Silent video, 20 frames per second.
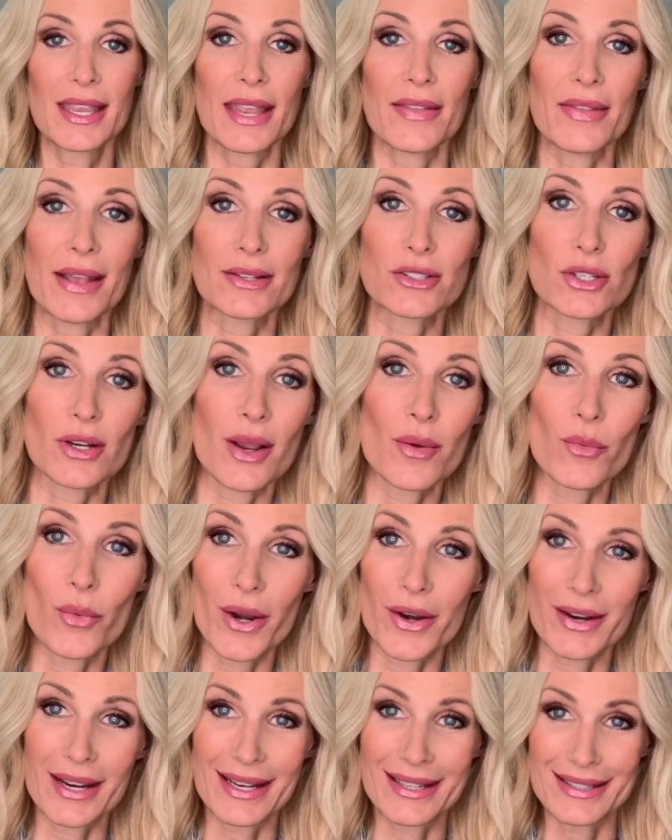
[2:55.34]
And that's what I'm
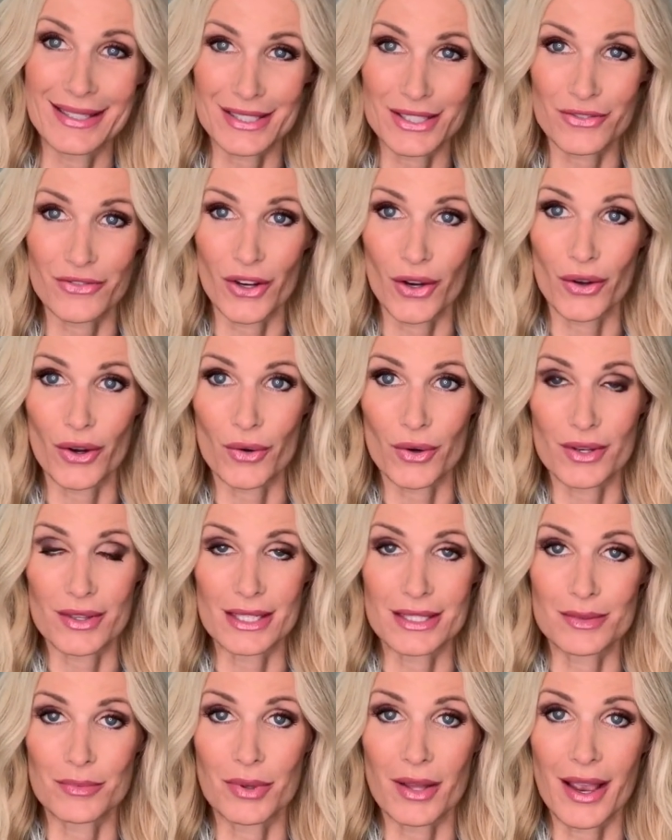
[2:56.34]
wearing in this photo are
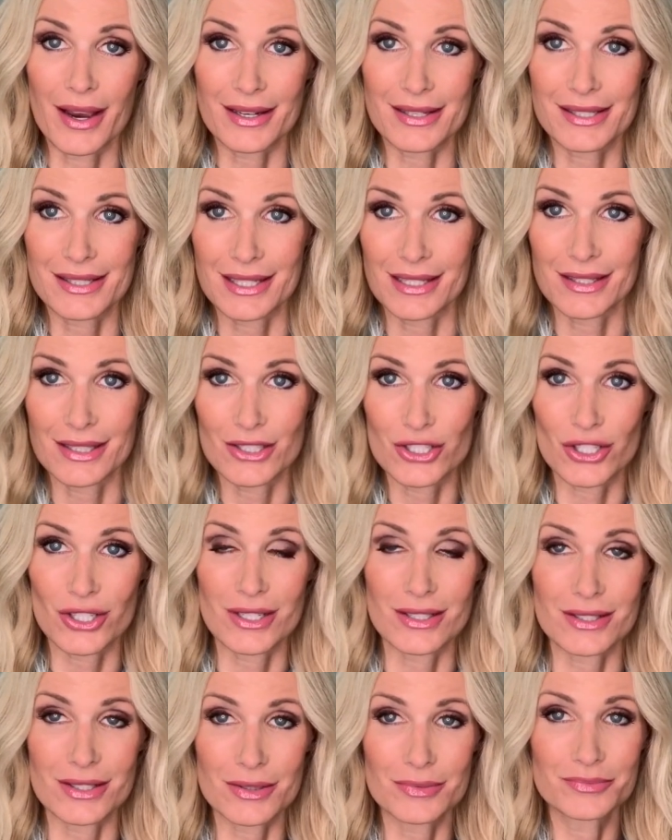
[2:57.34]
these black skinny
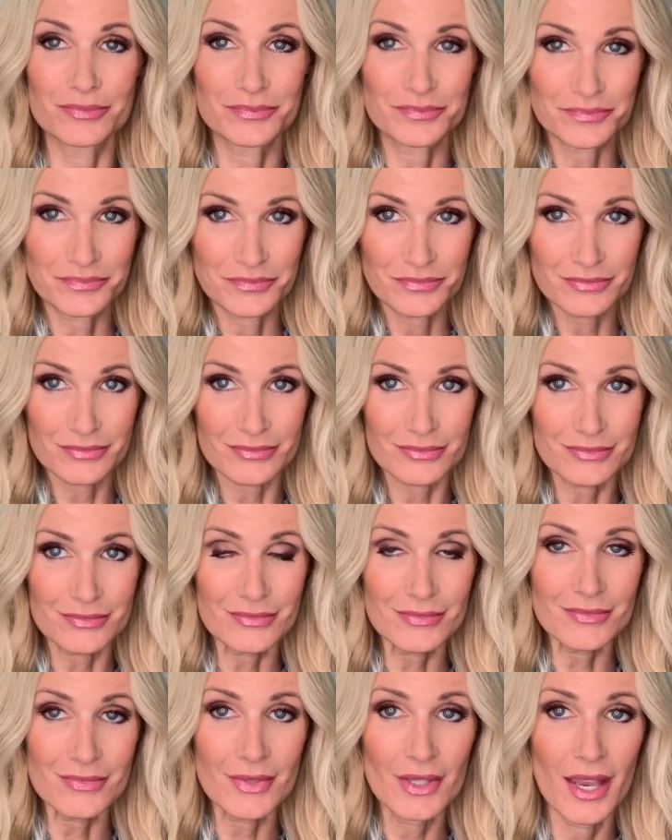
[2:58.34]
jeans.
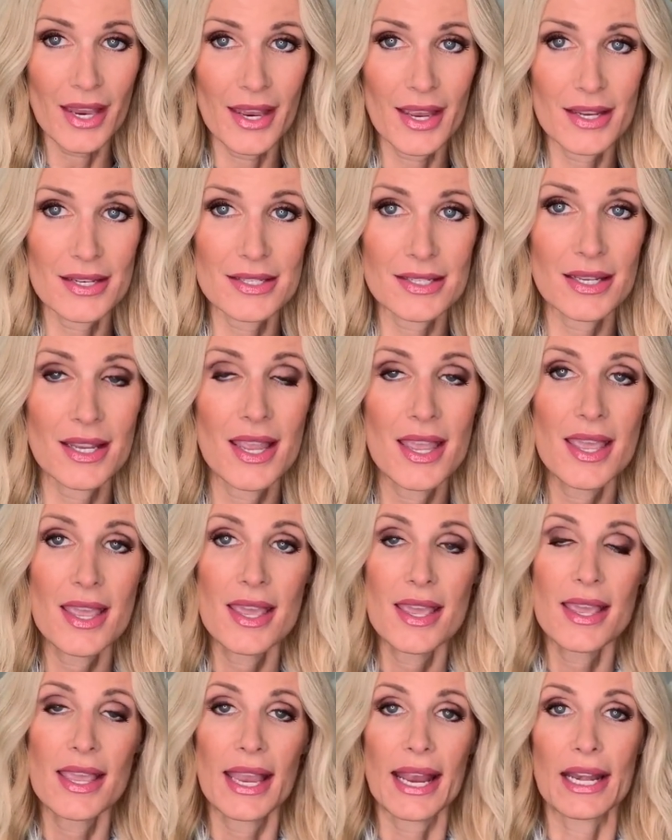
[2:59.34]
And
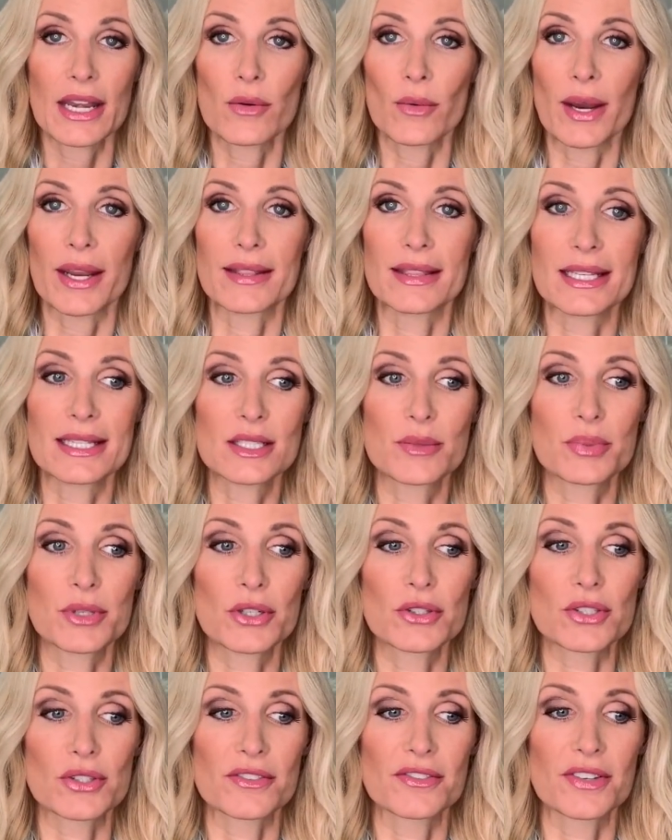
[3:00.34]
Anyway, these
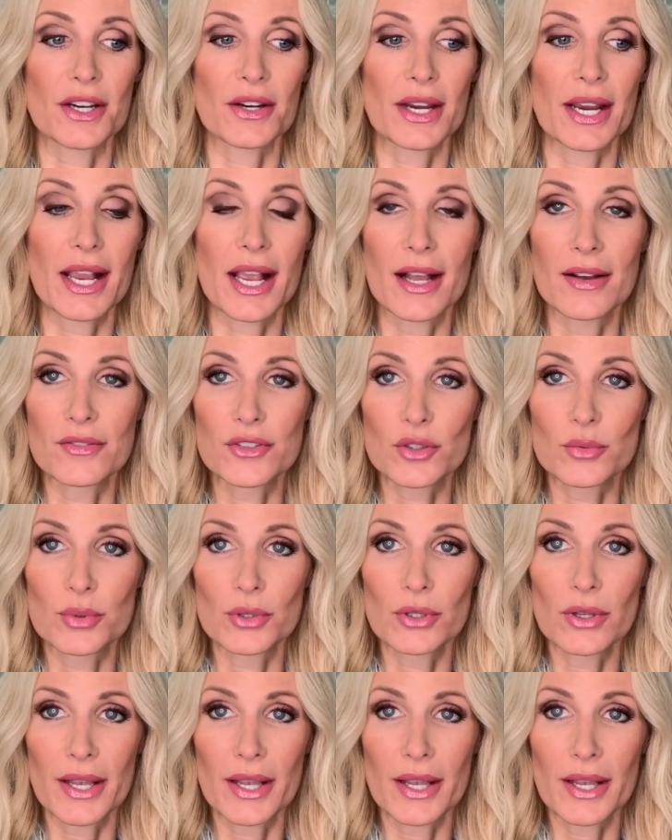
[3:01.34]
boots are very comfortable.